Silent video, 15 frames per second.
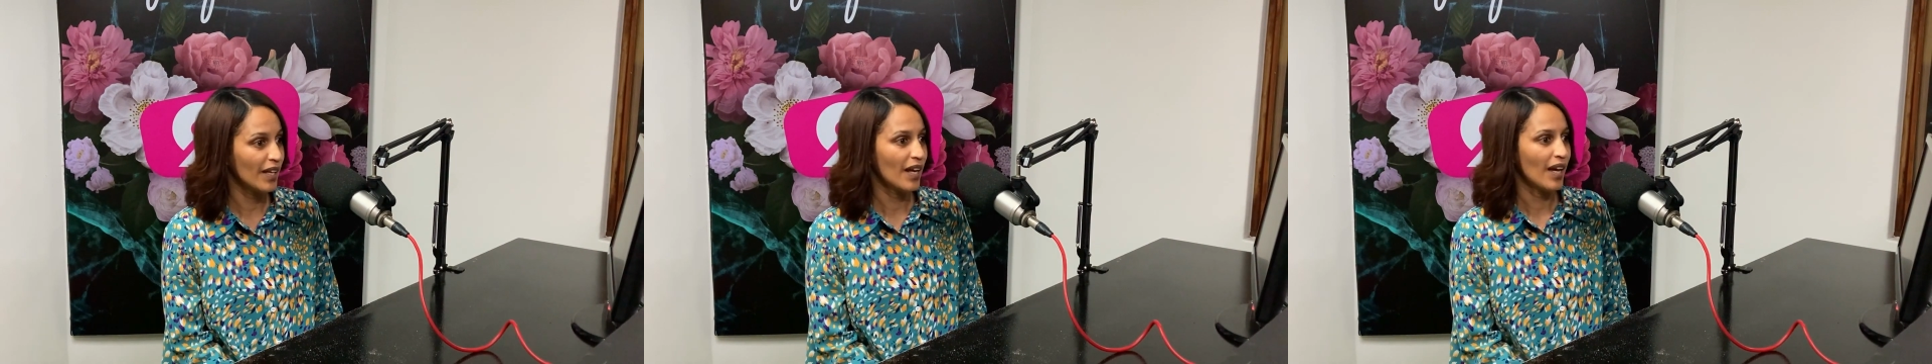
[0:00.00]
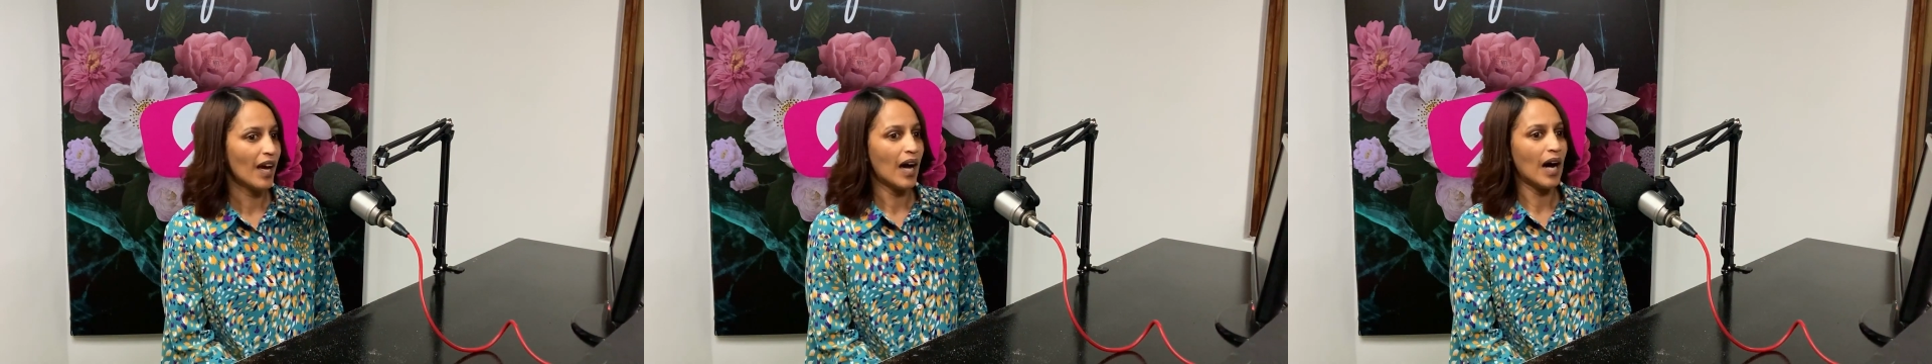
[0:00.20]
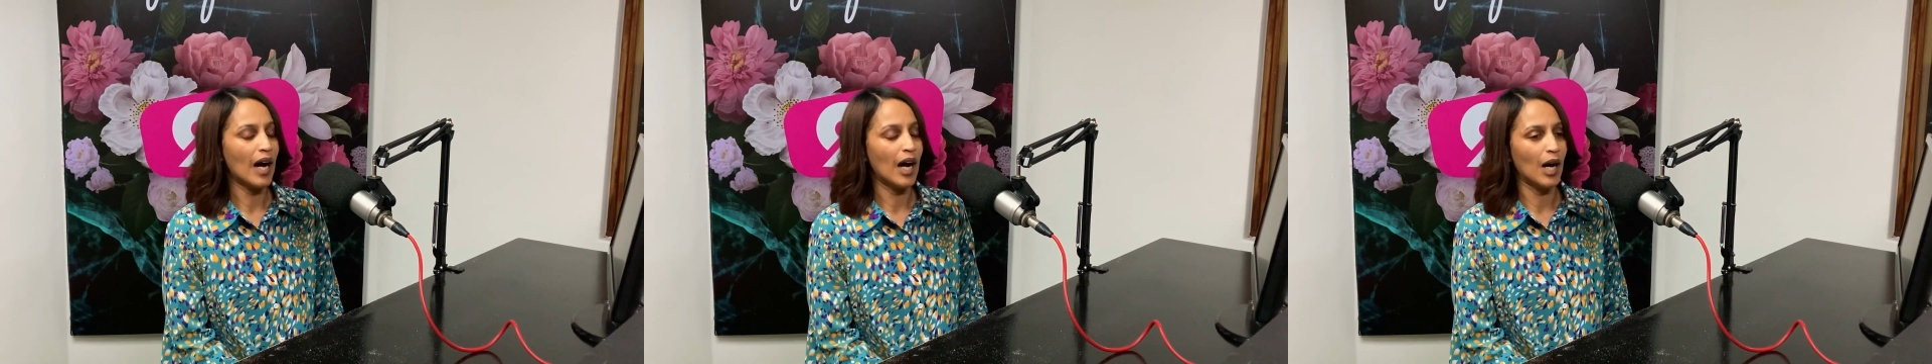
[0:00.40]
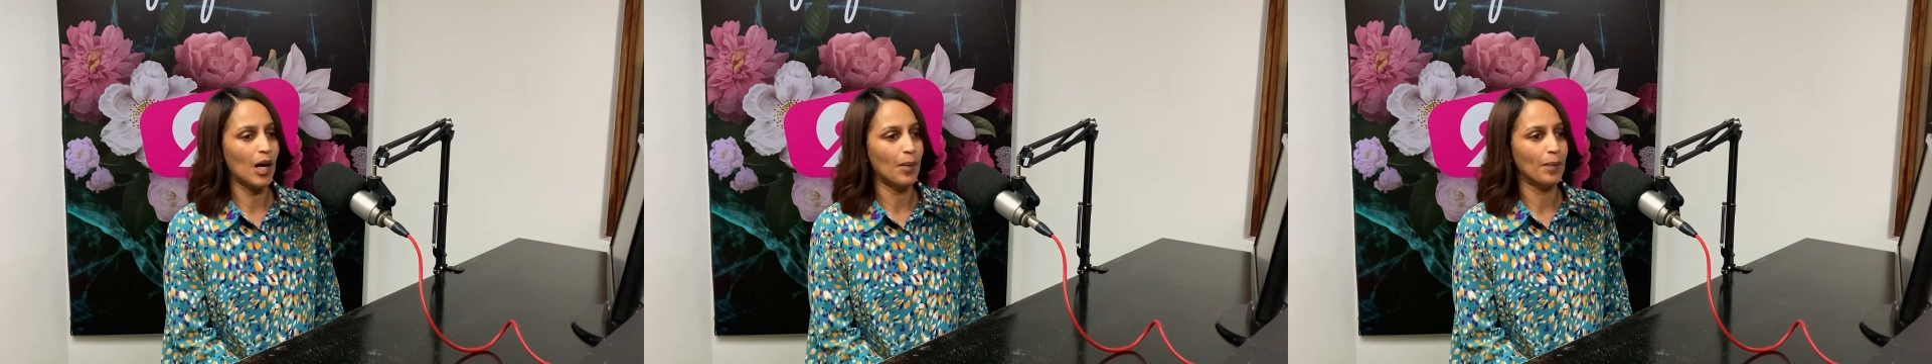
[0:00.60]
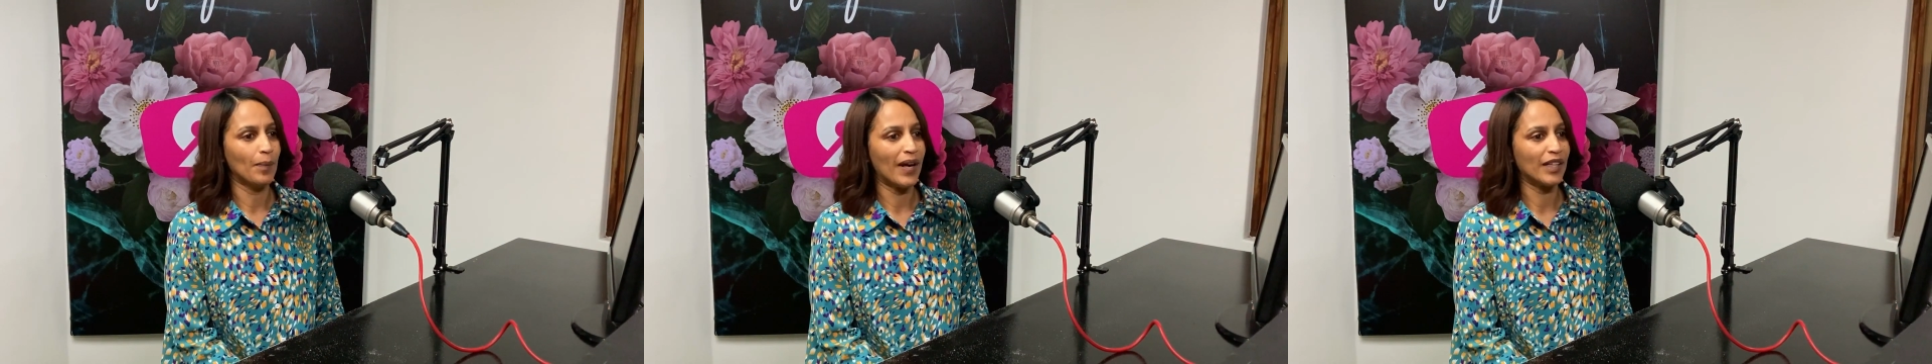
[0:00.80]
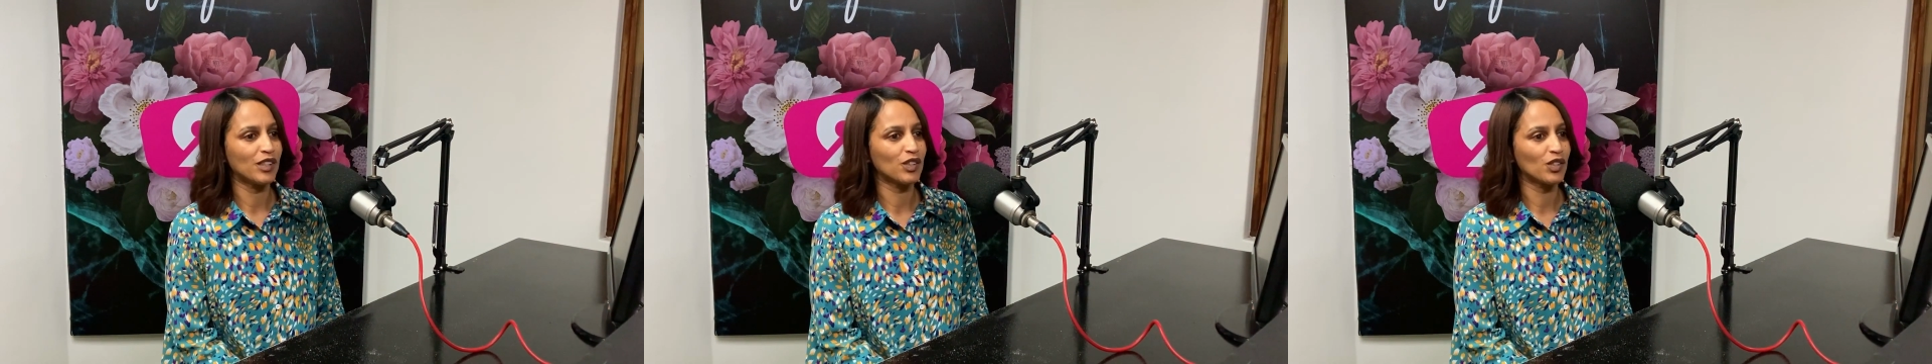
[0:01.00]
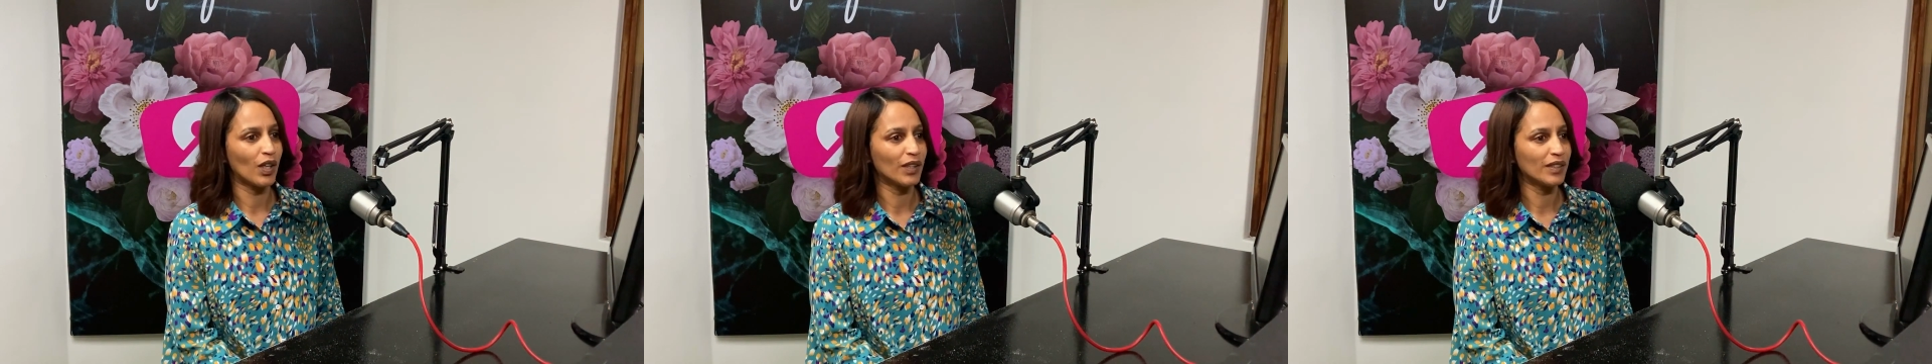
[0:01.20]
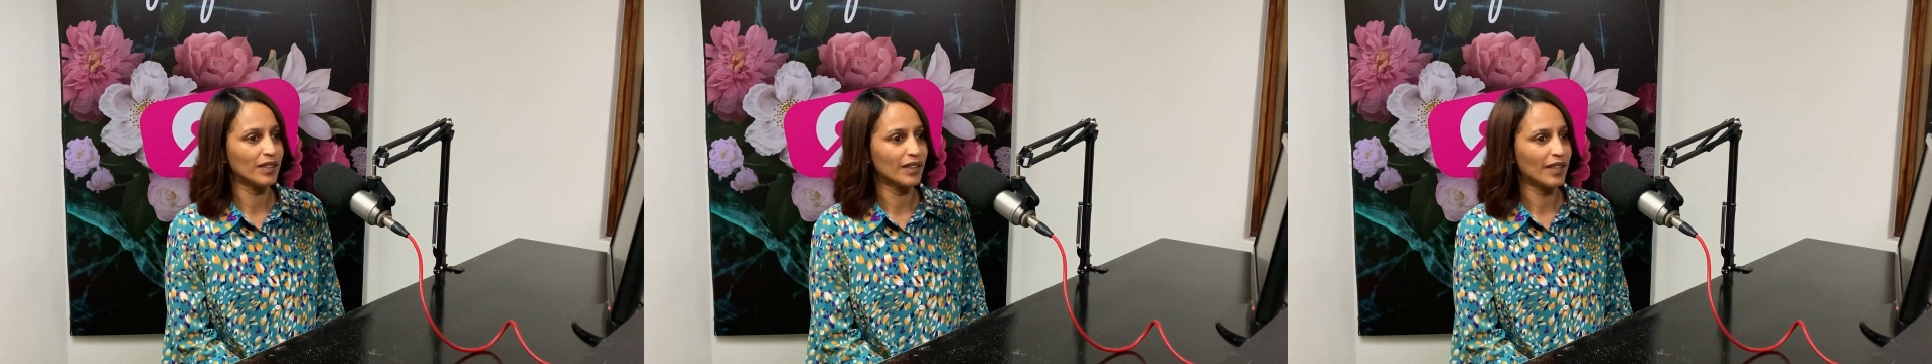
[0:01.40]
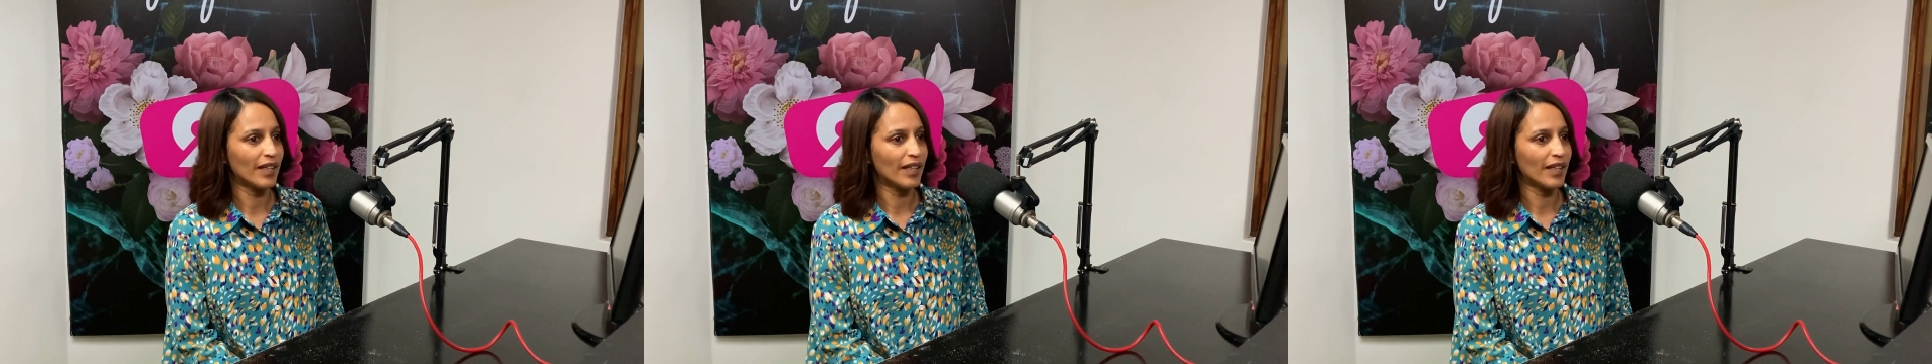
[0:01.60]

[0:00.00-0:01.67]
I started